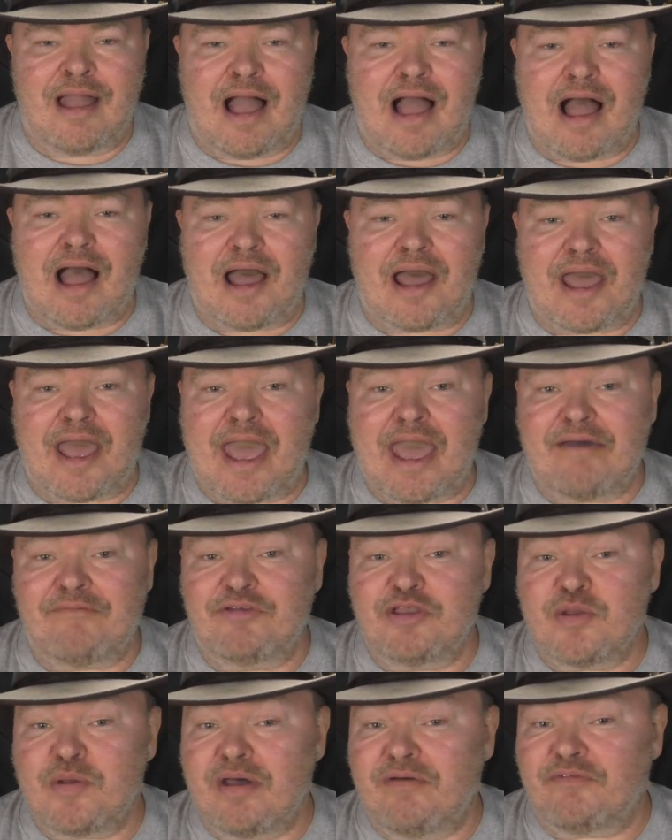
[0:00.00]
Hi,
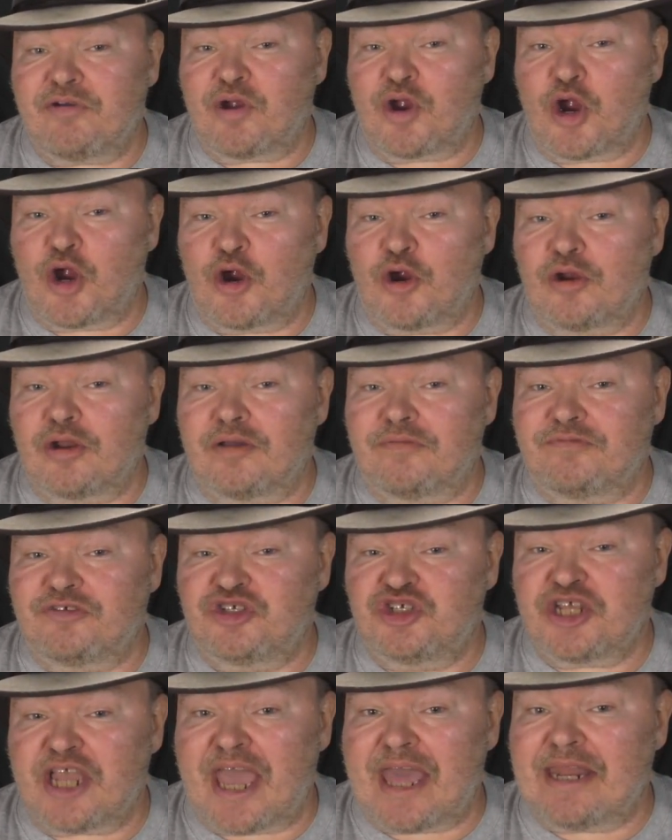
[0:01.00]
have you ever heard
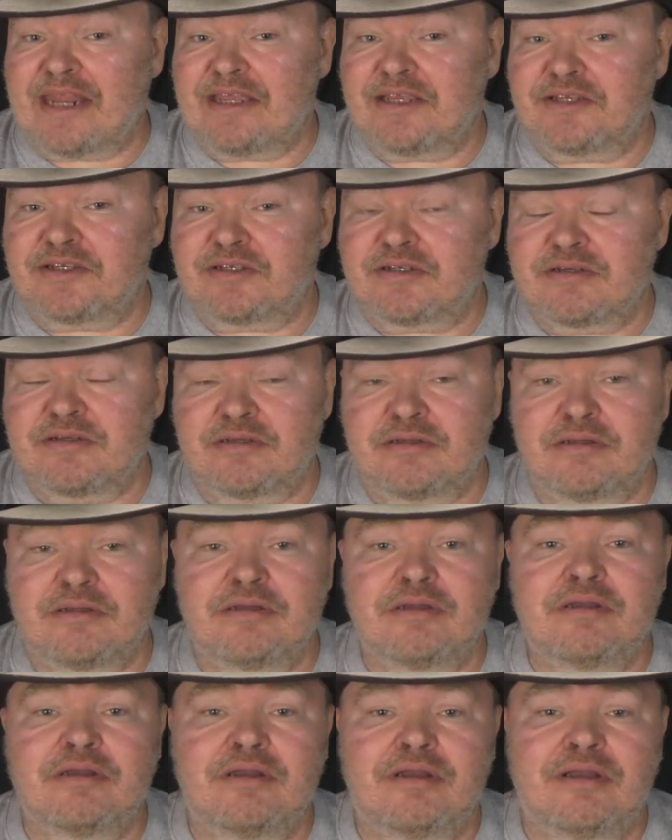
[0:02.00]
of Janus?
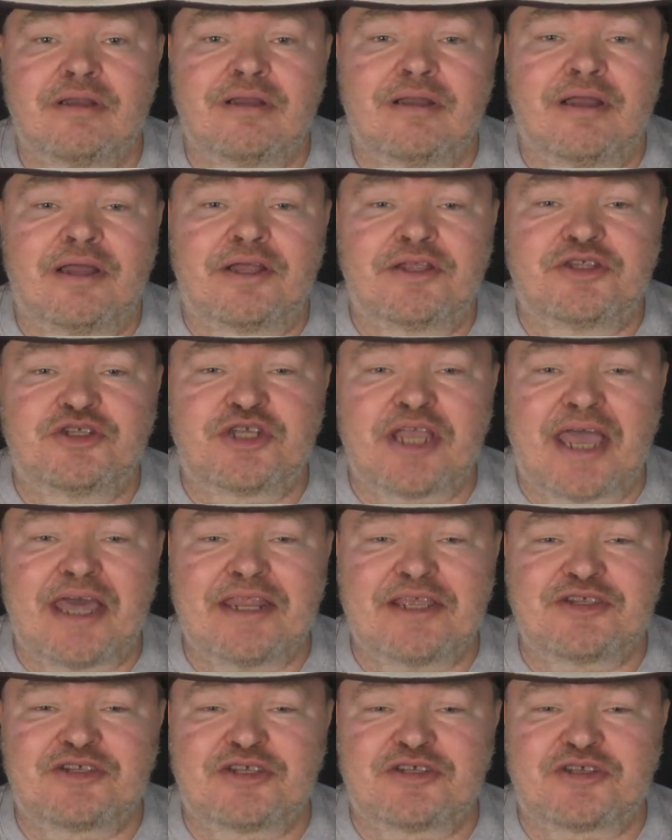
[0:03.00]

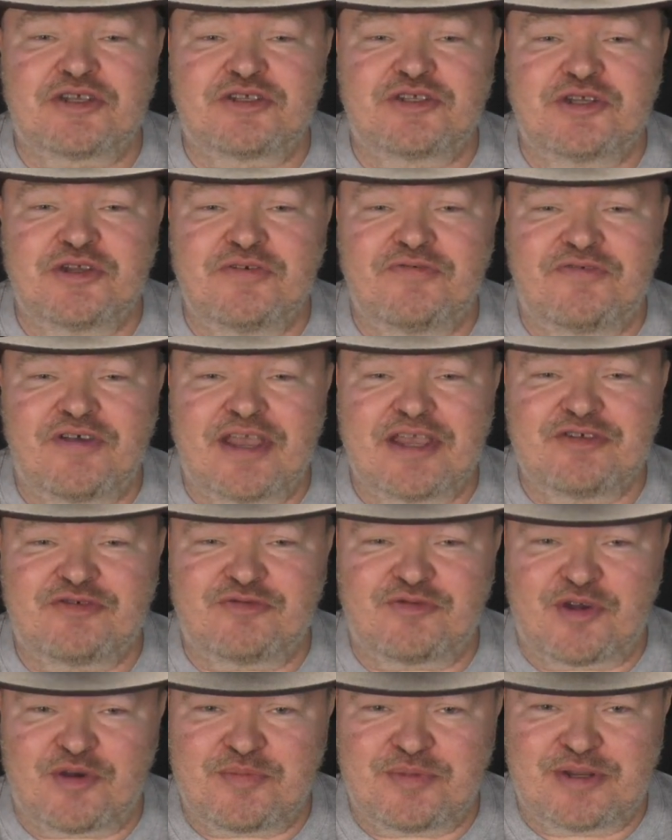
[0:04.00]
Janus is a
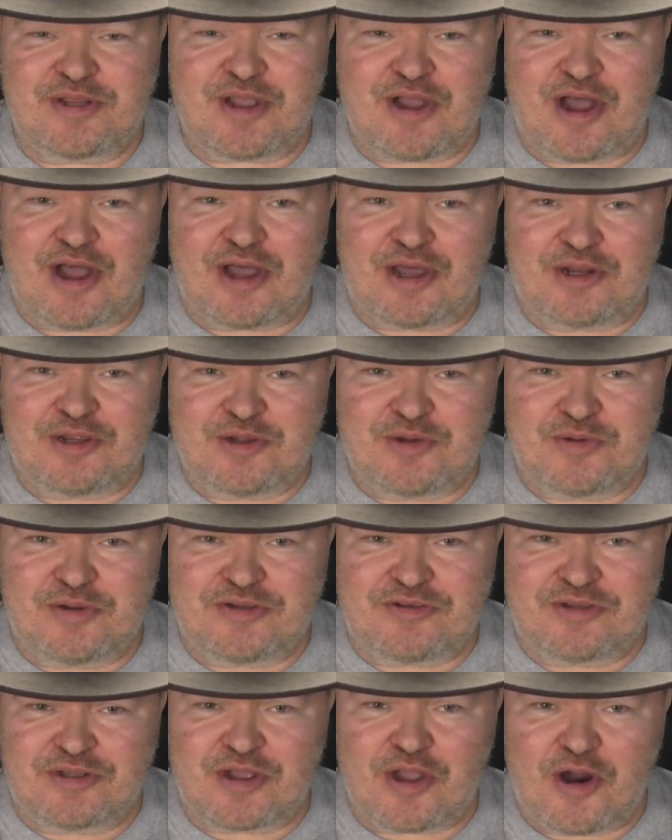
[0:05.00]
two-faced Roman god who
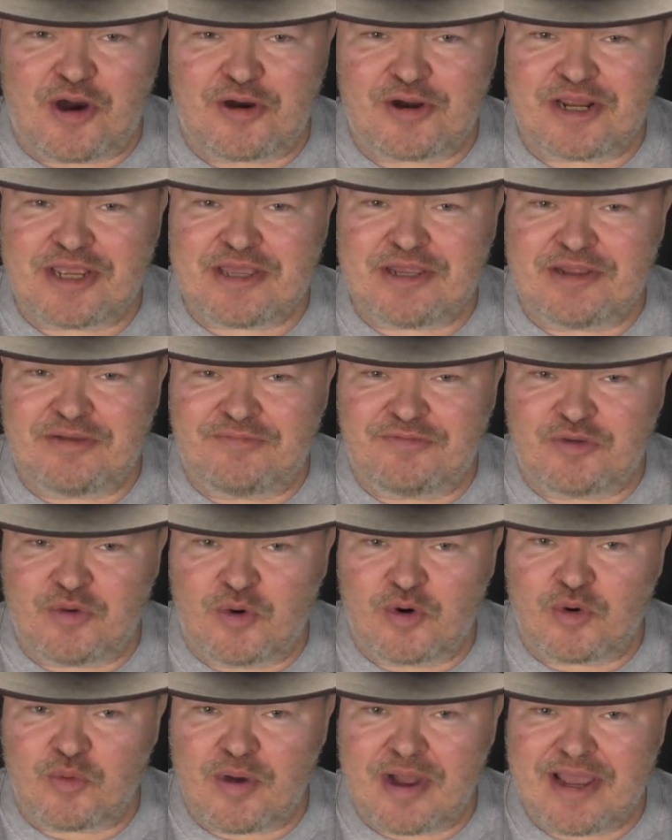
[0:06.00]
was the guardian of
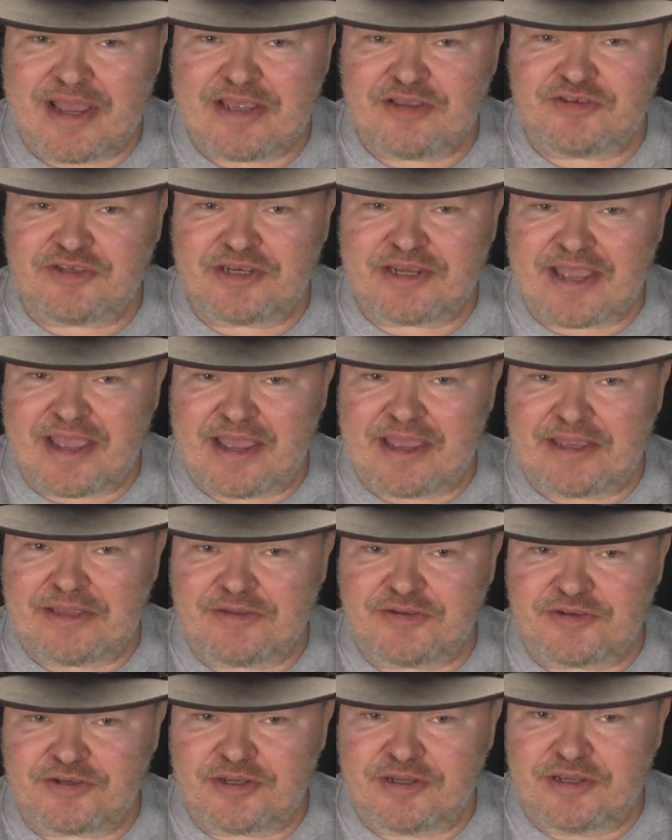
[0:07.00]
doorways and
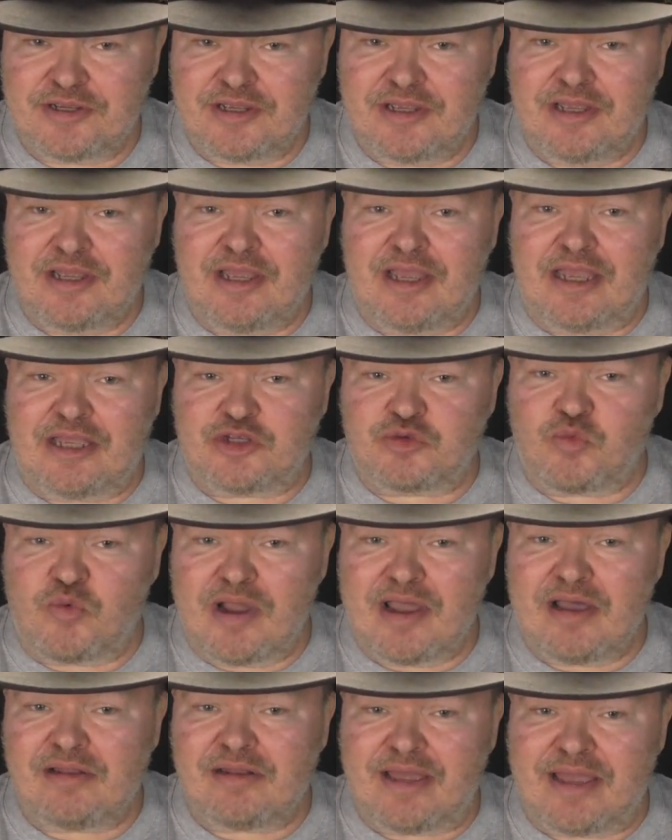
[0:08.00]
gates, as
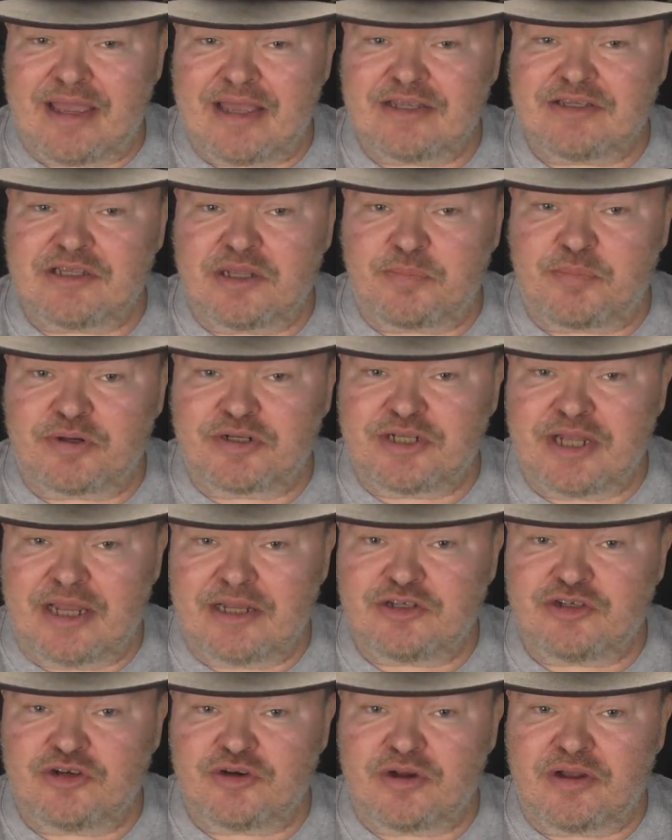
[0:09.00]
well as the
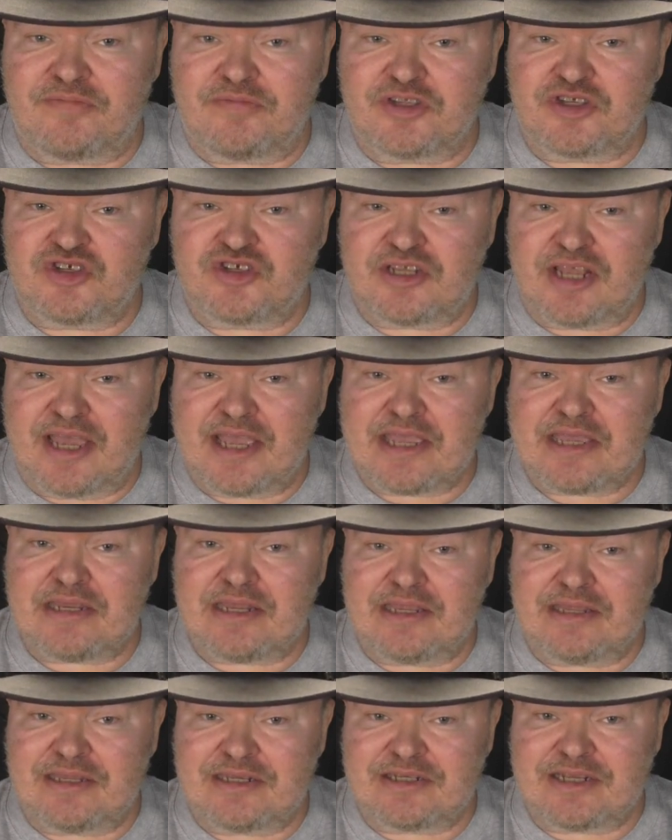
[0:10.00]
protector of the state
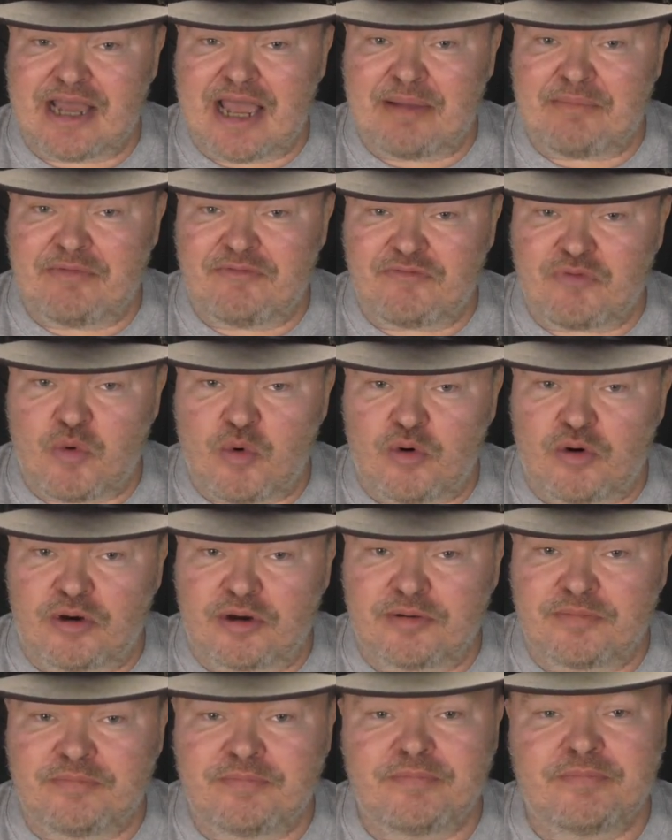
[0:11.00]
in the time of war.